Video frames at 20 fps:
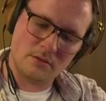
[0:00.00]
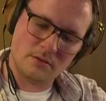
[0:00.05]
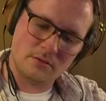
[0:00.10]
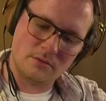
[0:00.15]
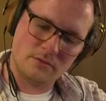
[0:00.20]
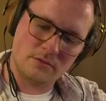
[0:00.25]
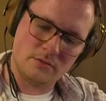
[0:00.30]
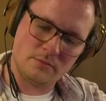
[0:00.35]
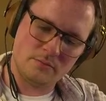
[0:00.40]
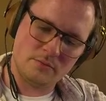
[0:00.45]

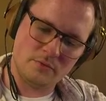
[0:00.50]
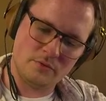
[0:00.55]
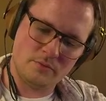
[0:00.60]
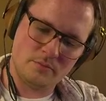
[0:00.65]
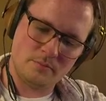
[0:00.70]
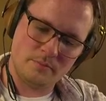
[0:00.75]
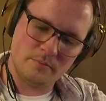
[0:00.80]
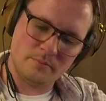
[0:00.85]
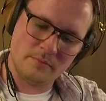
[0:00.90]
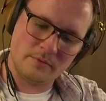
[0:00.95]
Shoop, shoop.
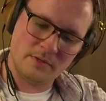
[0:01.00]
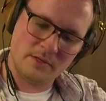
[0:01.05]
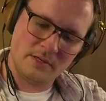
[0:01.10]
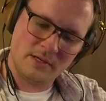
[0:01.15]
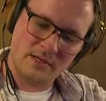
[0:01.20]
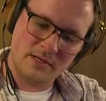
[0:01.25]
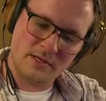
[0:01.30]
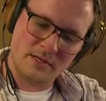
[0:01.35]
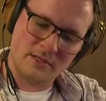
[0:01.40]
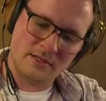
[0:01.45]

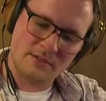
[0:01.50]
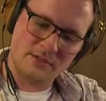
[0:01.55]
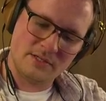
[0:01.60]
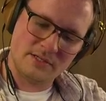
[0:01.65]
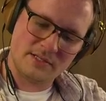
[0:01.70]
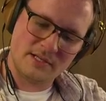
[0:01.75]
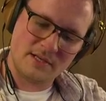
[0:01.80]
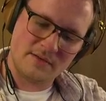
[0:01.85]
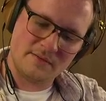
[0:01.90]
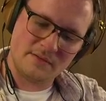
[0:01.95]

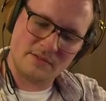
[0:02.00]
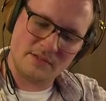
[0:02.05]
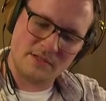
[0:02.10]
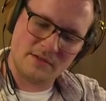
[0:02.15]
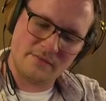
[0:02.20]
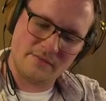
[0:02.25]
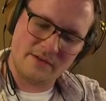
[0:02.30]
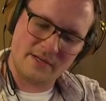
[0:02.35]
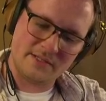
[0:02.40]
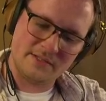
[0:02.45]
Just
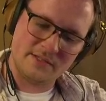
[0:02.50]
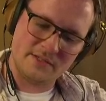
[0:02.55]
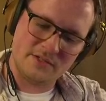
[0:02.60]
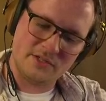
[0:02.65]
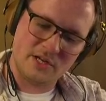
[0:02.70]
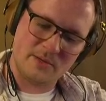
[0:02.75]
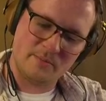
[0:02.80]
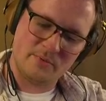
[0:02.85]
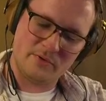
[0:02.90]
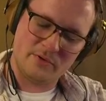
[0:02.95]
defines the
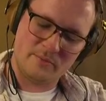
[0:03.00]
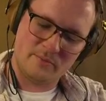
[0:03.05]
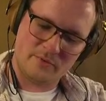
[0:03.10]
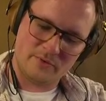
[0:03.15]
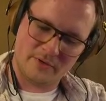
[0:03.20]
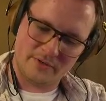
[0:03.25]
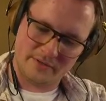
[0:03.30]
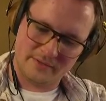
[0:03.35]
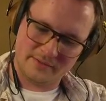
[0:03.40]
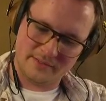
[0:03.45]
shape a little
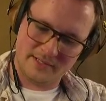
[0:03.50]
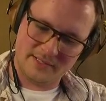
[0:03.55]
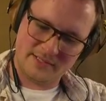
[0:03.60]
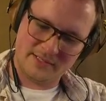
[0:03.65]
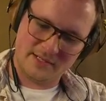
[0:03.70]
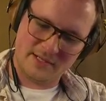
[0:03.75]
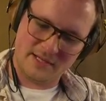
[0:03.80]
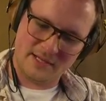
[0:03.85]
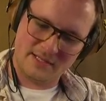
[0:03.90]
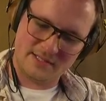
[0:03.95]
more.
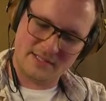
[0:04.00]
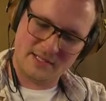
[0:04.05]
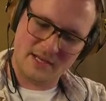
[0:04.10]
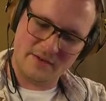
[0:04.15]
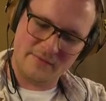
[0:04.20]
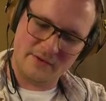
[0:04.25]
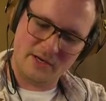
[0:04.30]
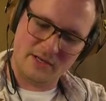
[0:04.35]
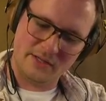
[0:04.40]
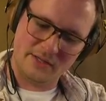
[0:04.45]
It's
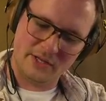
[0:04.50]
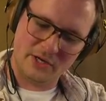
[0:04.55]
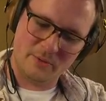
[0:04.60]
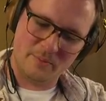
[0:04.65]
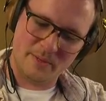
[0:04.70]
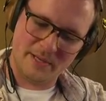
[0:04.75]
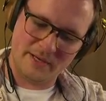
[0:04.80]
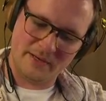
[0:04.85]
even a little bit,